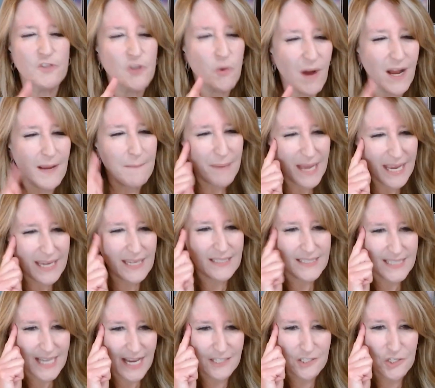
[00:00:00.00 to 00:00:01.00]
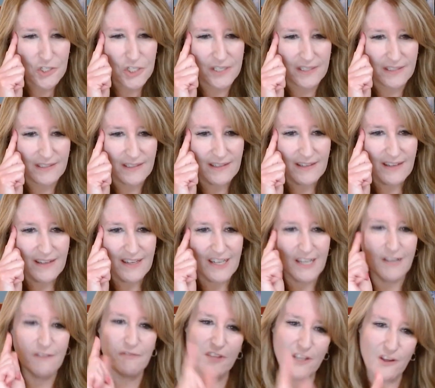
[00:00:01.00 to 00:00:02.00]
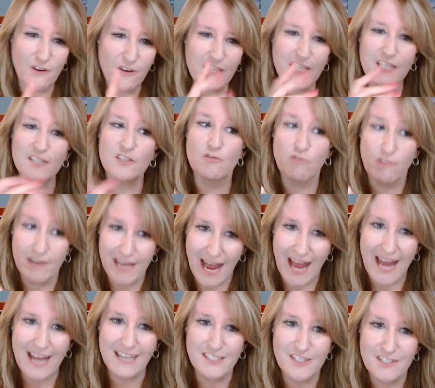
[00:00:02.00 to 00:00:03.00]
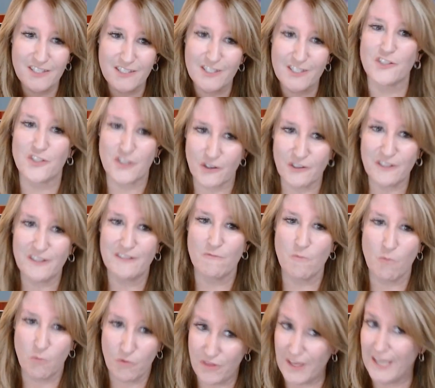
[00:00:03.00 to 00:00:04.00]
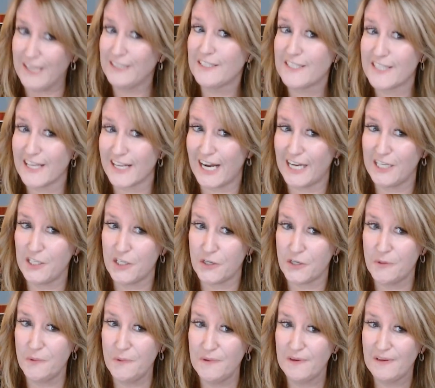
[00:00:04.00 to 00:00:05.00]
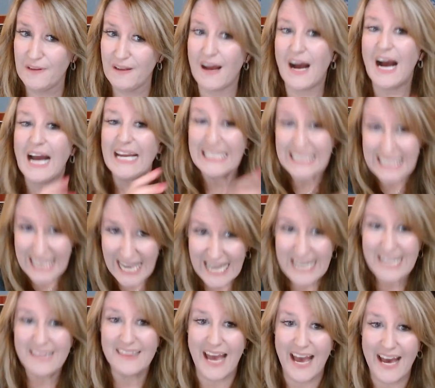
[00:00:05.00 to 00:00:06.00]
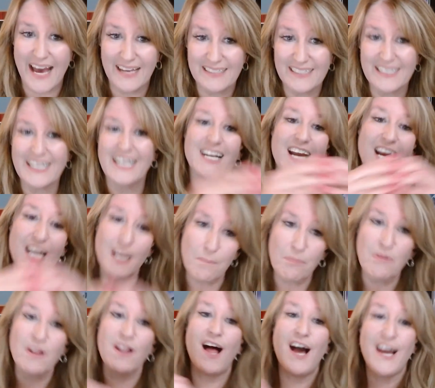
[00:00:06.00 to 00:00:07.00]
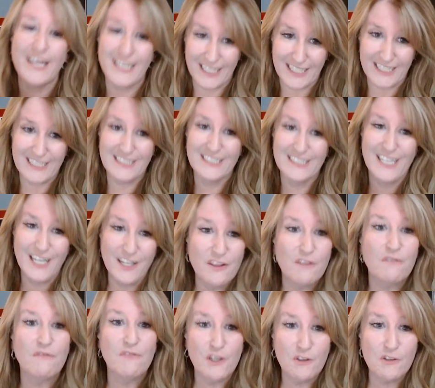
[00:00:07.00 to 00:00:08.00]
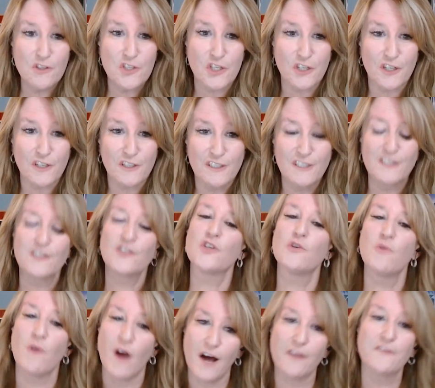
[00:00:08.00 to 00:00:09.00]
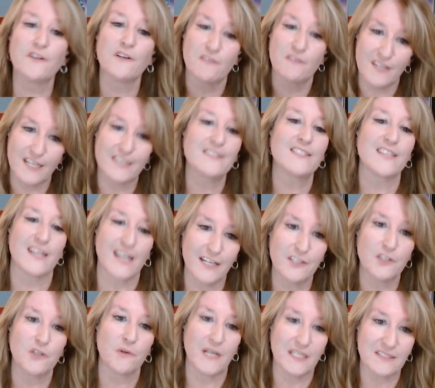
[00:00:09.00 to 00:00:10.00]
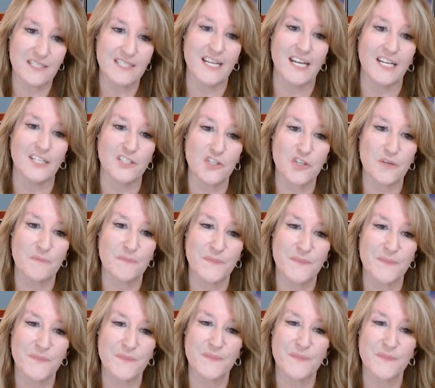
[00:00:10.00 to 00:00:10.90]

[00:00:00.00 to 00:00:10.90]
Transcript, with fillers: So I pay attention. If the audience reacts to certain things that I do, I take that and I apply it in the future to other things that I do on stage.